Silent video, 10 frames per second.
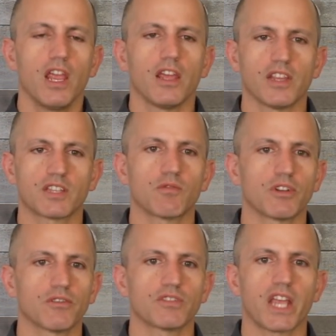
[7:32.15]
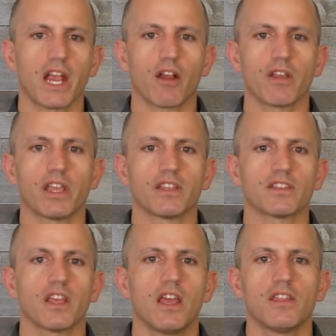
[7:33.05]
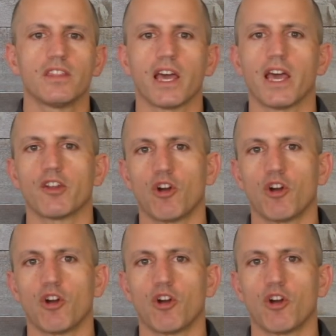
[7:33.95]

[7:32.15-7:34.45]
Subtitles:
And that's one of those areas that